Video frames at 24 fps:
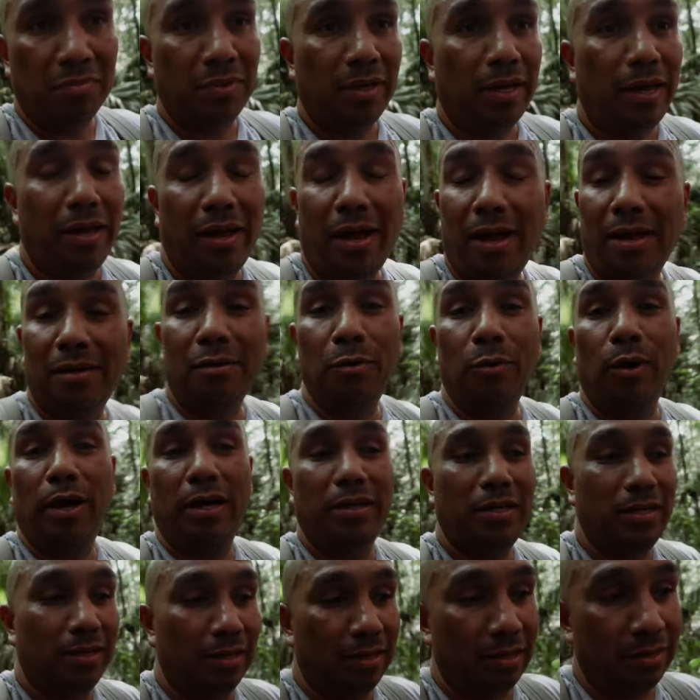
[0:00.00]
I had no
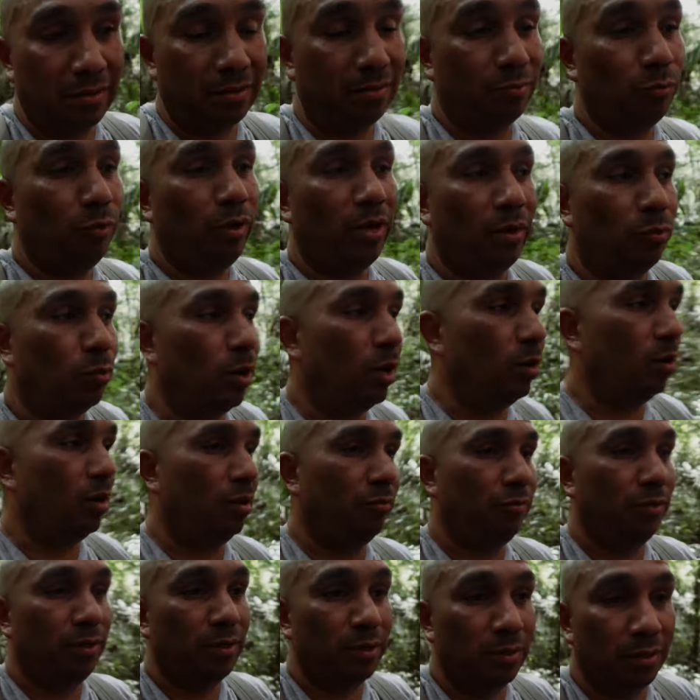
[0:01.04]
idea that we had wild
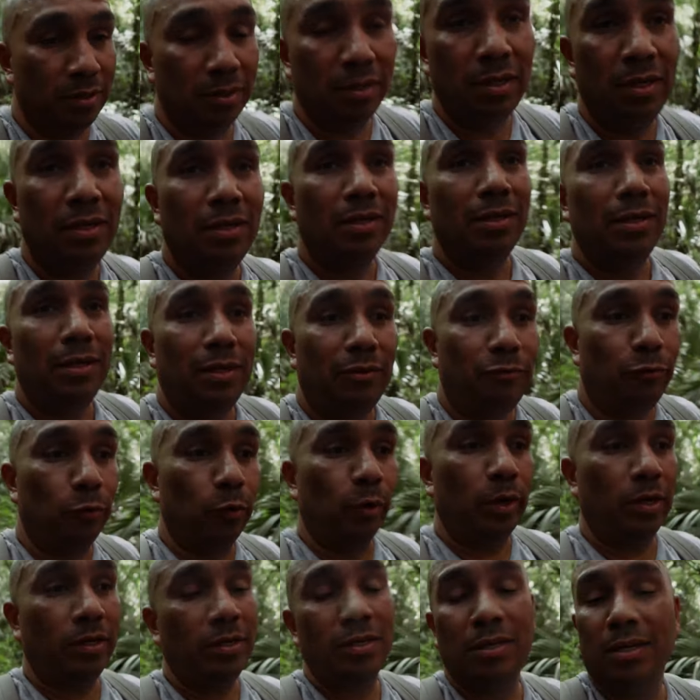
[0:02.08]
coffee here in
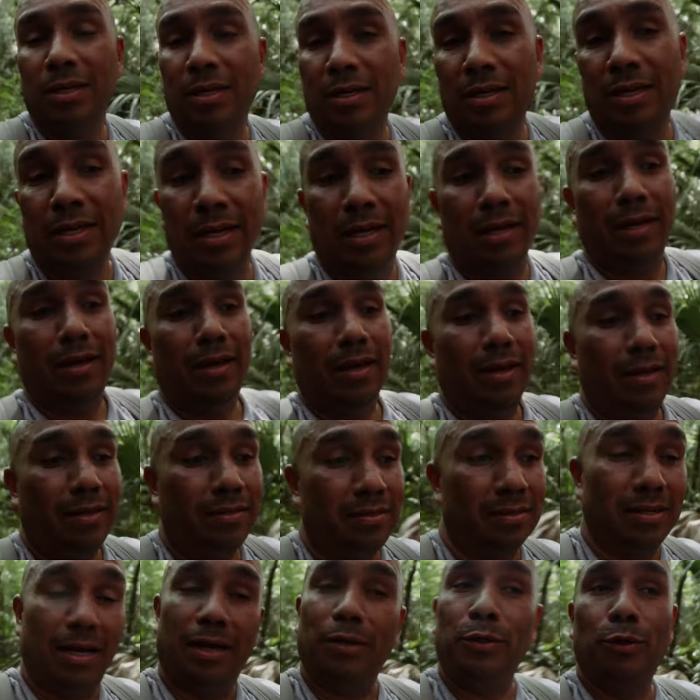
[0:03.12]
Florida.
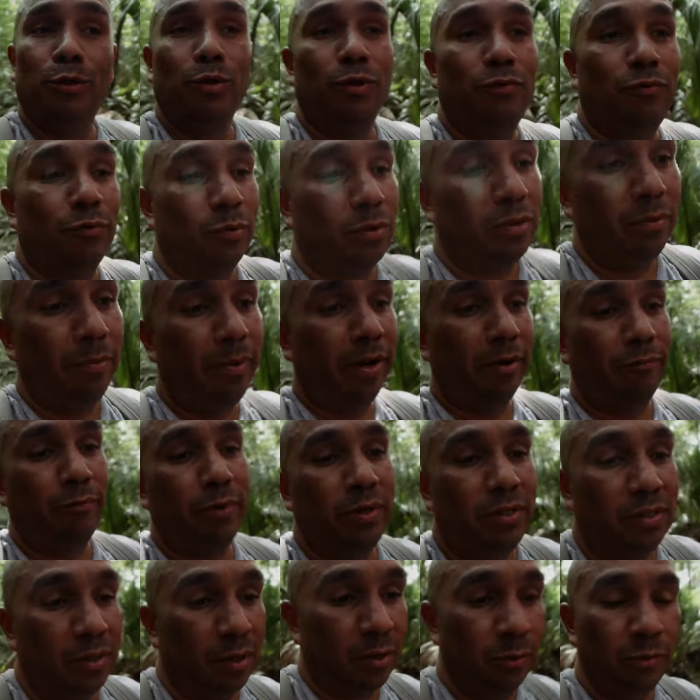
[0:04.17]
It's not used for the
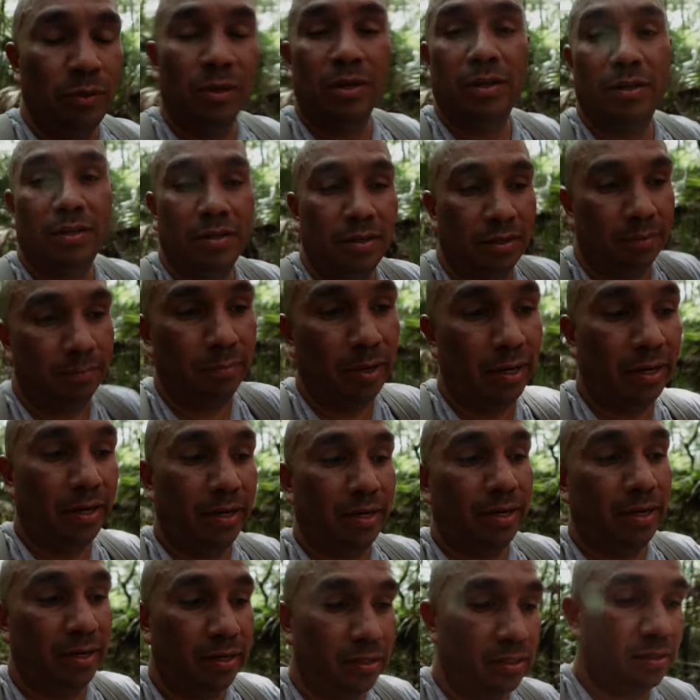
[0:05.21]
beverage though, but
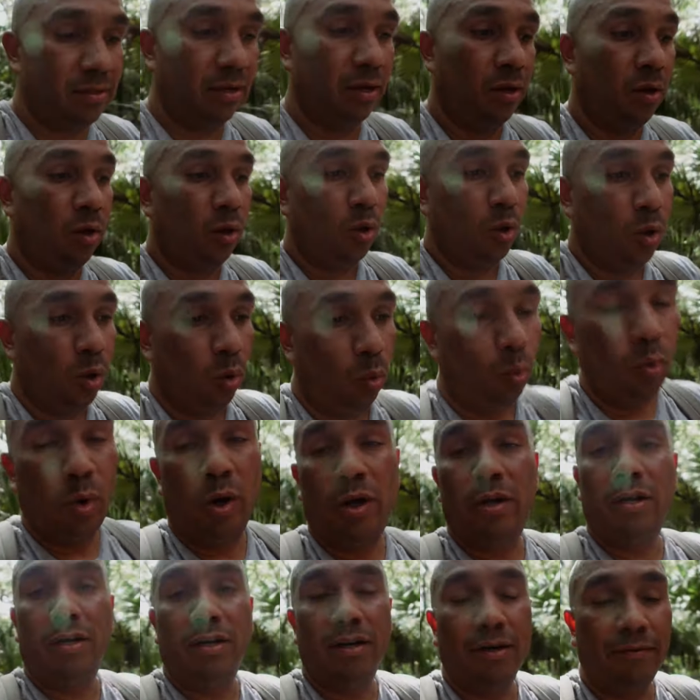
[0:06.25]
it is
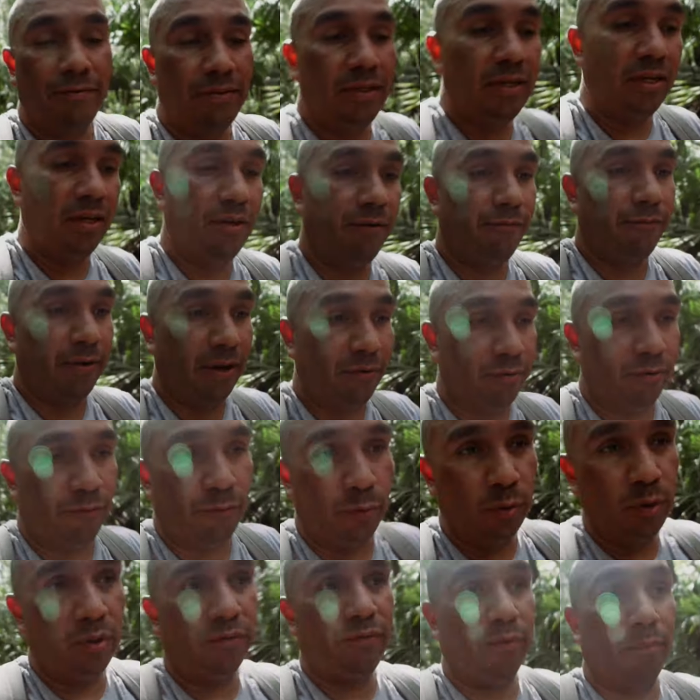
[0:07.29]
one of the favorite
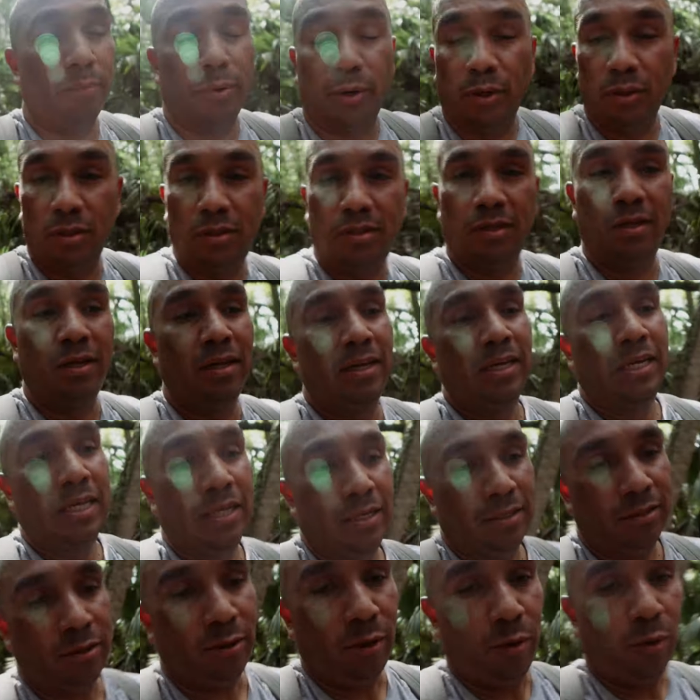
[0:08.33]
foods for birds.
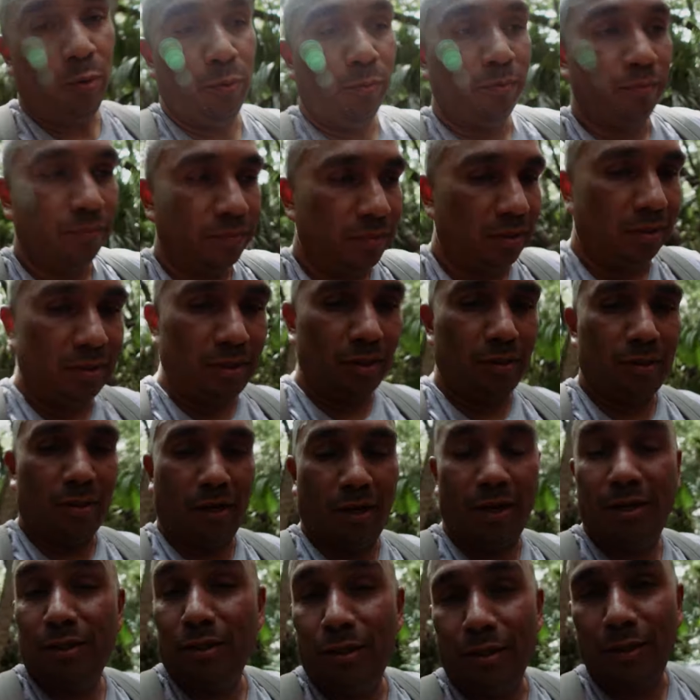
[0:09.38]
So just
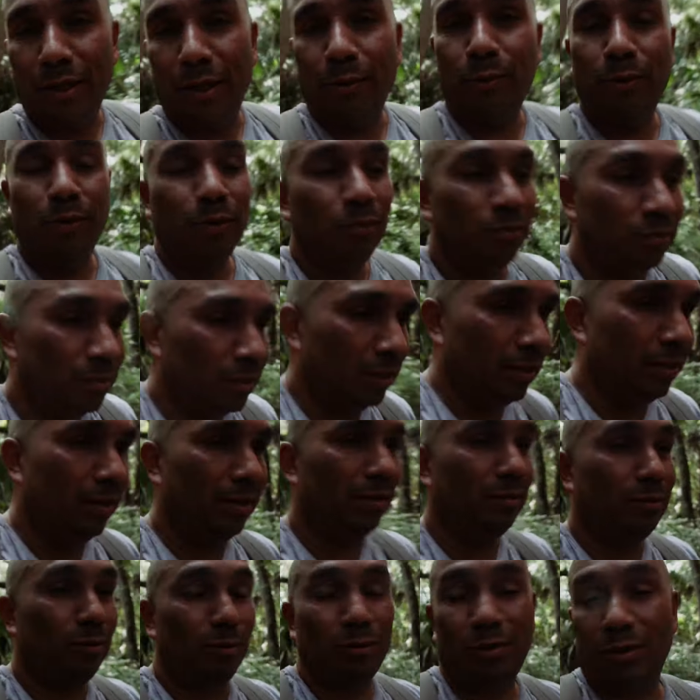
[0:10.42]
thought I'd share that with you.
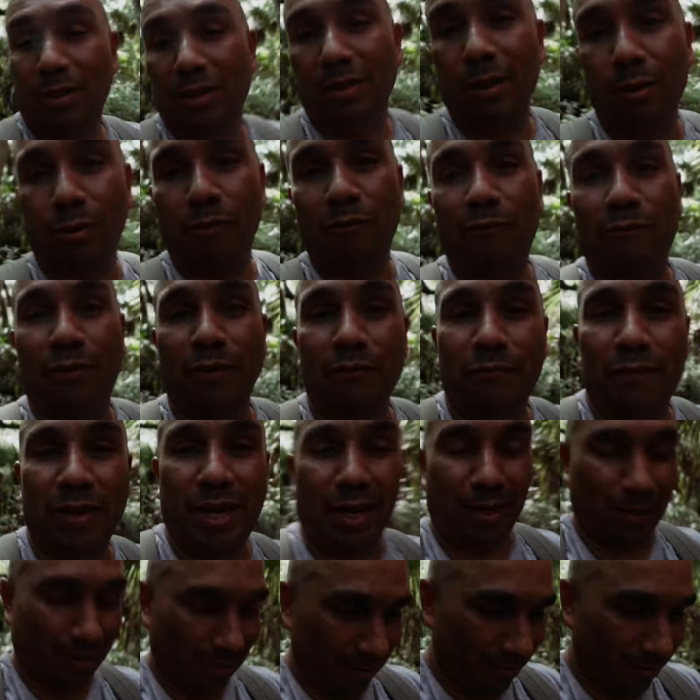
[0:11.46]
Interesting little fun fact.